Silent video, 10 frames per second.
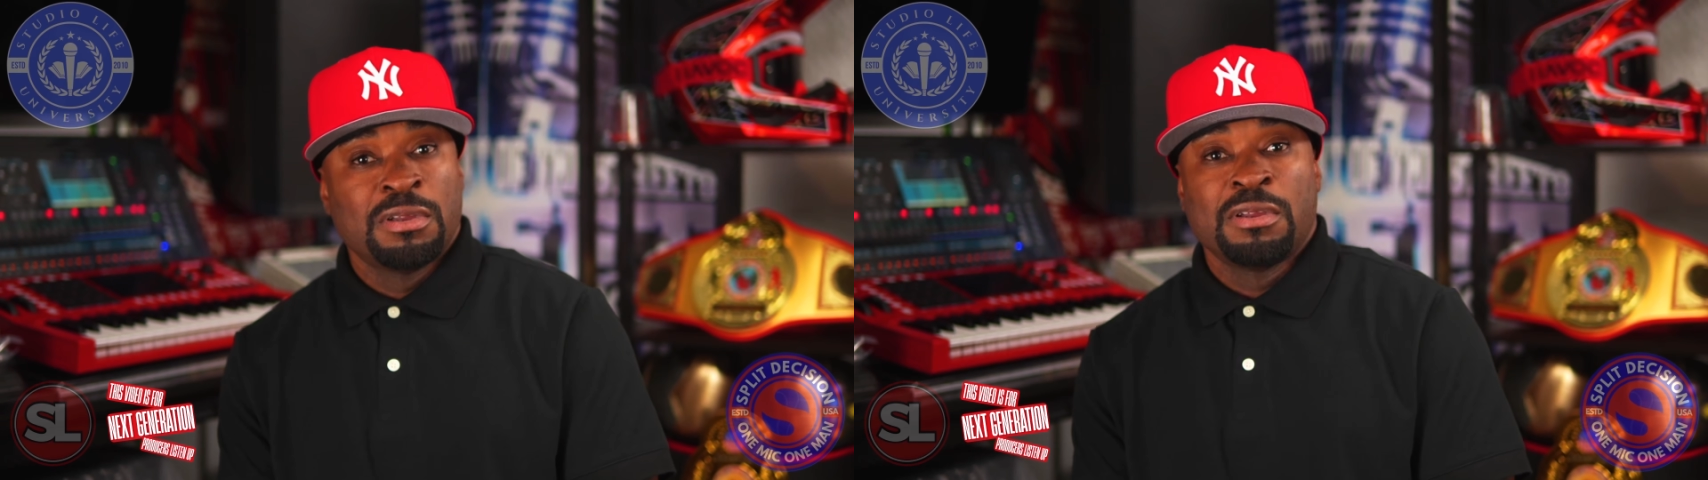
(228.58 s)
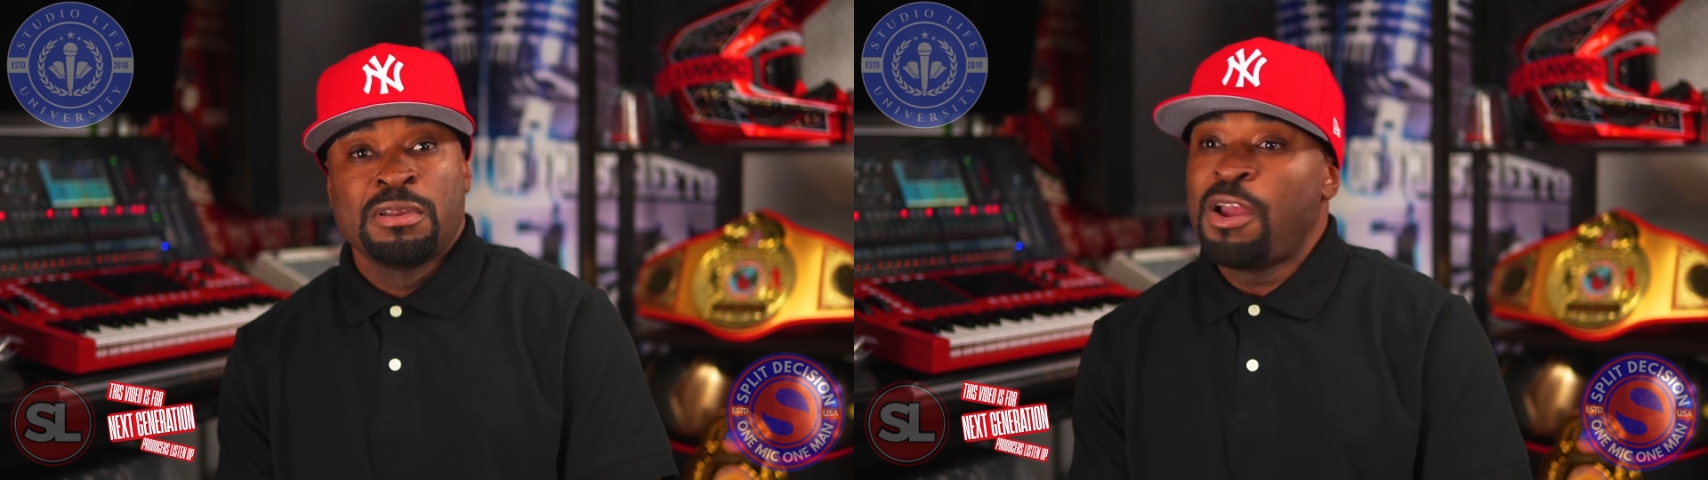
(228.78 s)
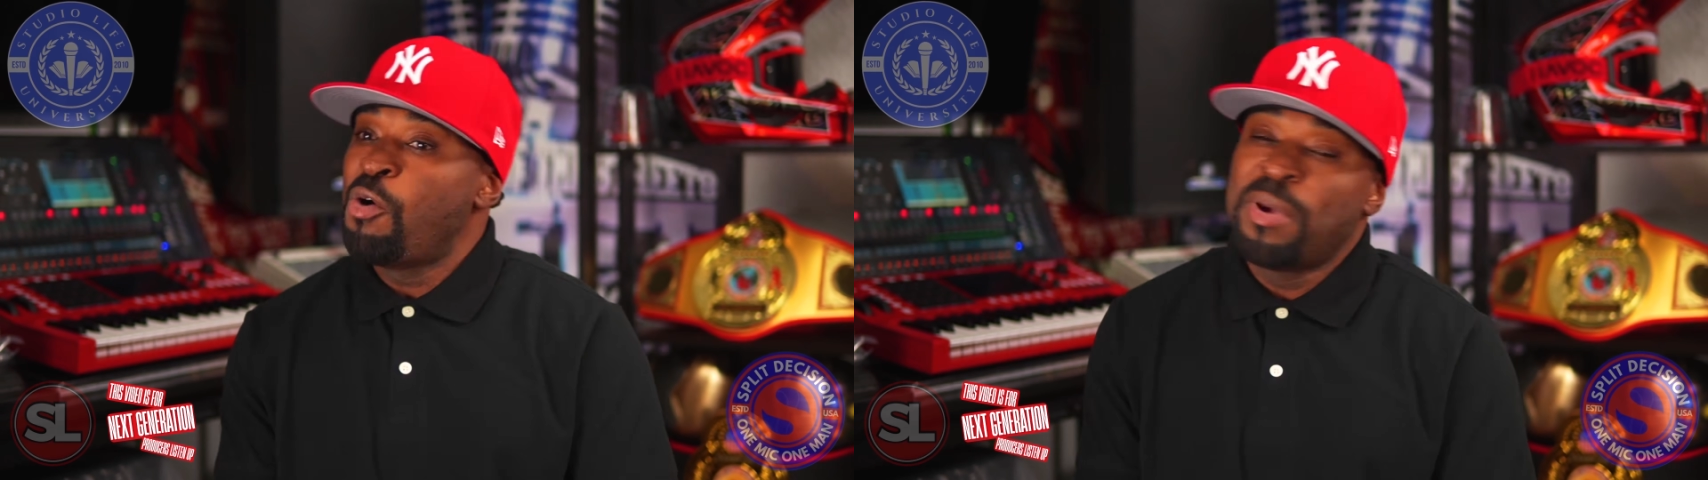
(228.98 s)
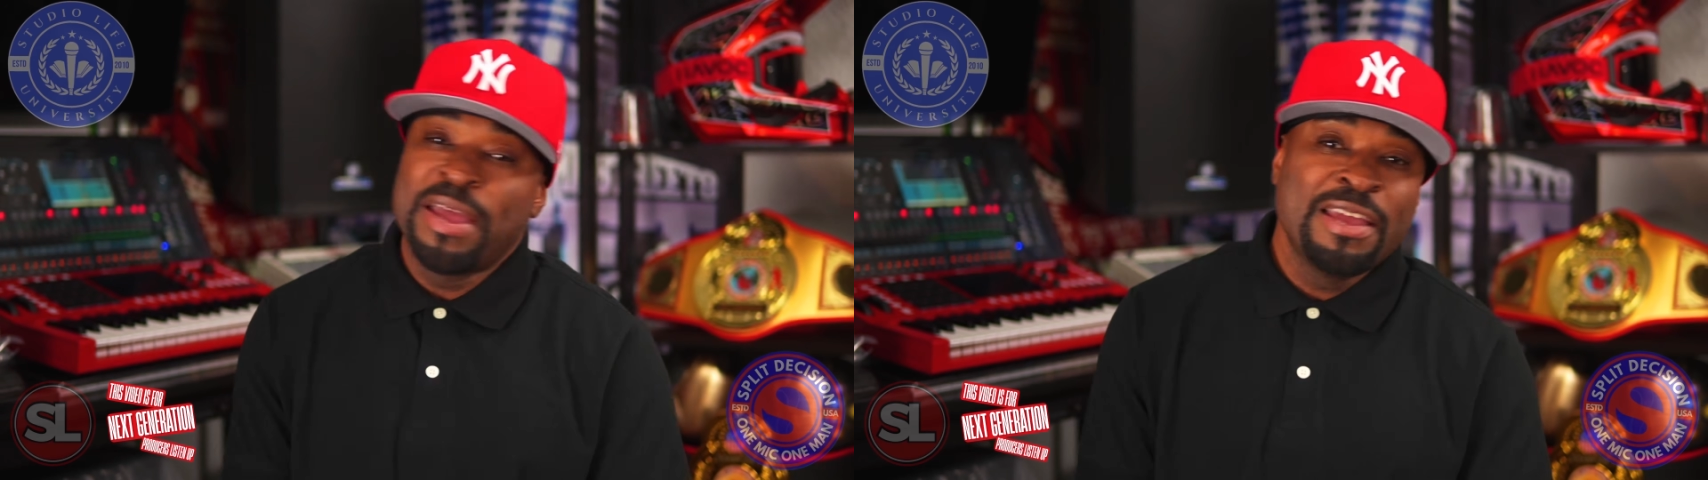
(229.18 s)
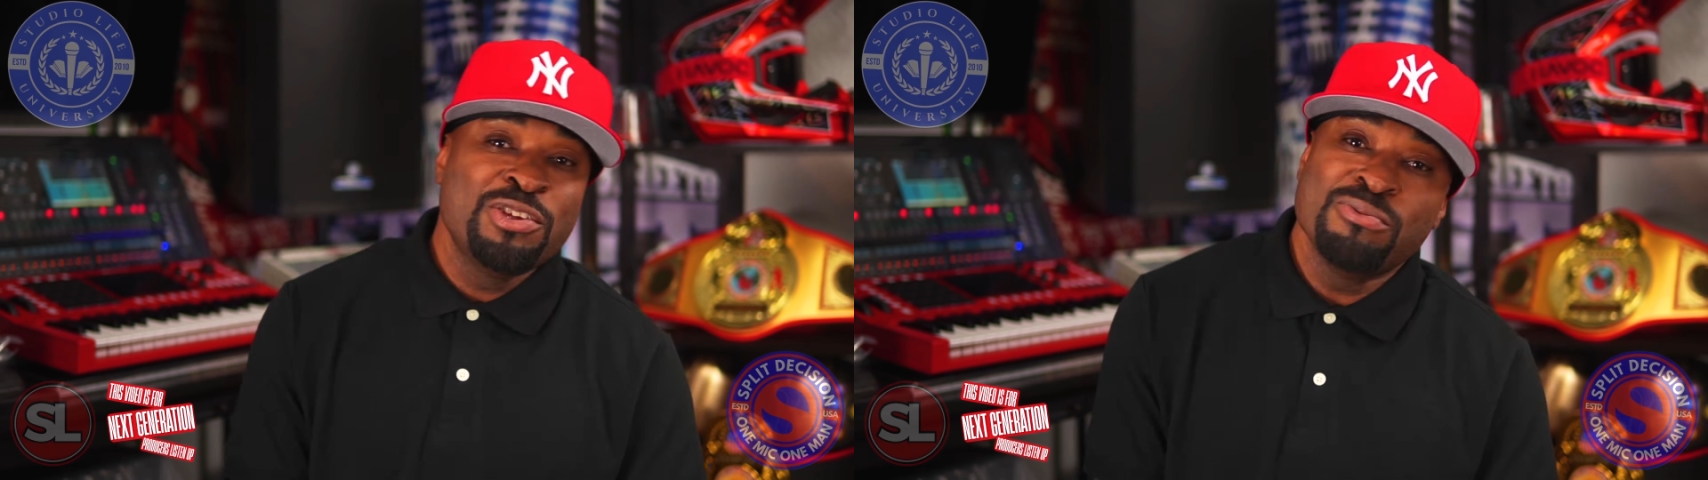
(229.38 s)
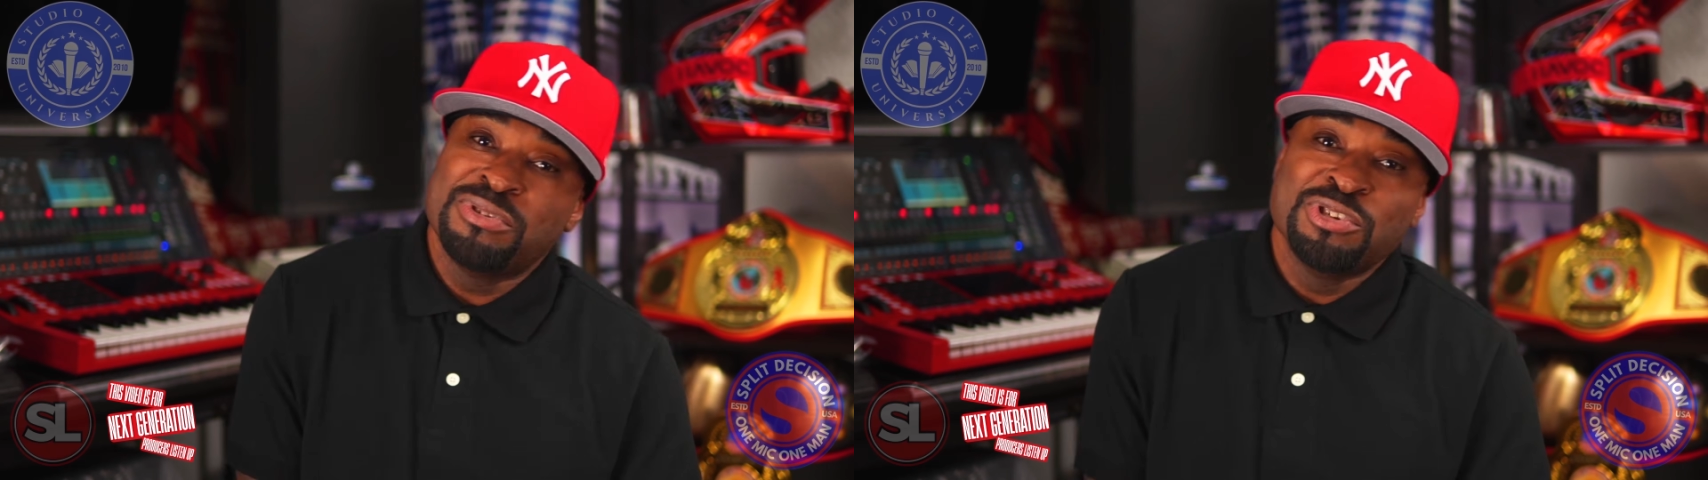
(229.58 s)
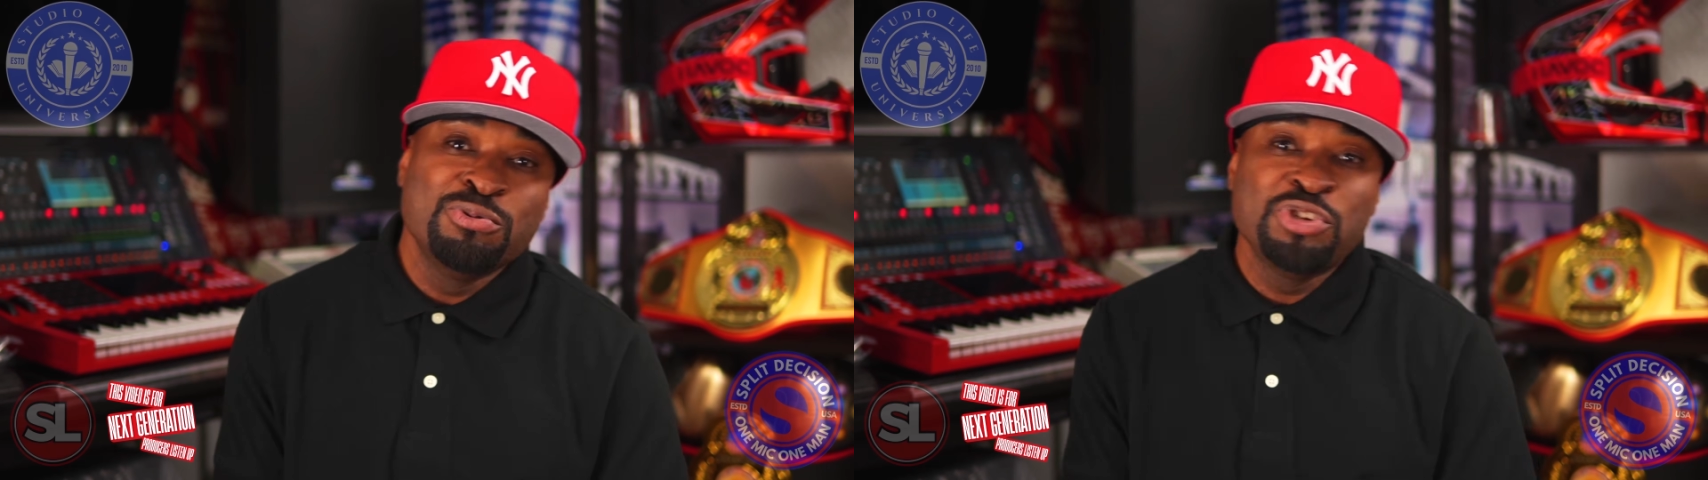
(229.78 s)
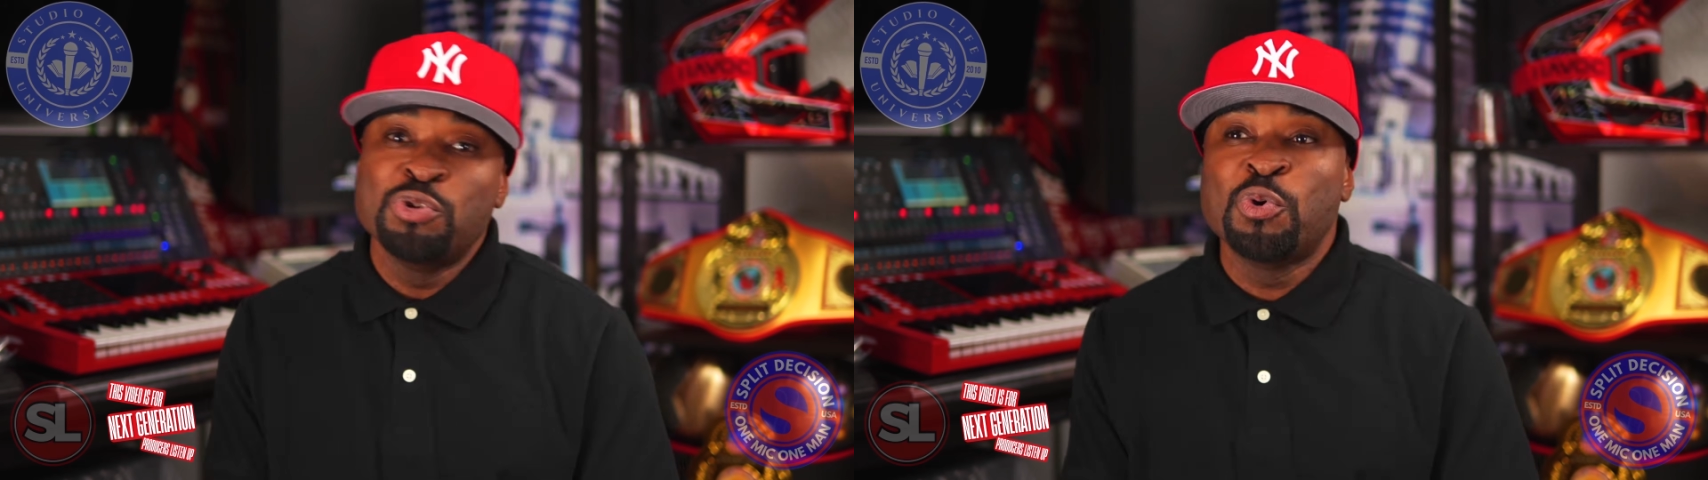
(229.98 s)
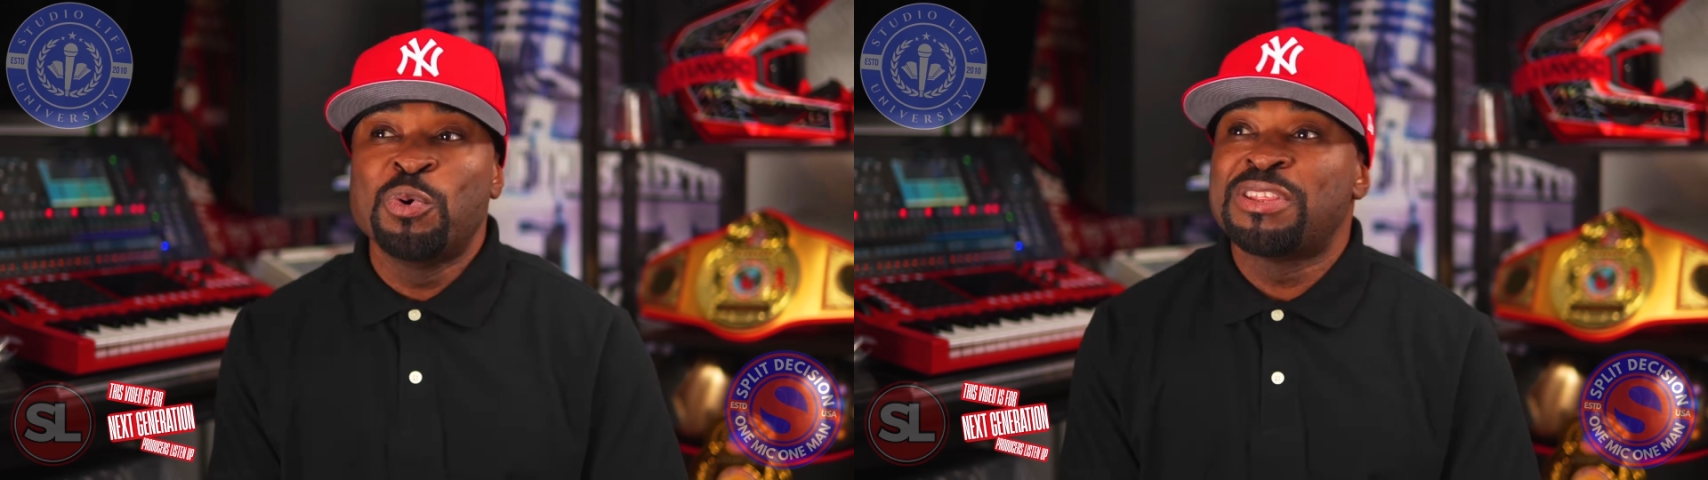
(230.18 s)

yo man, you doing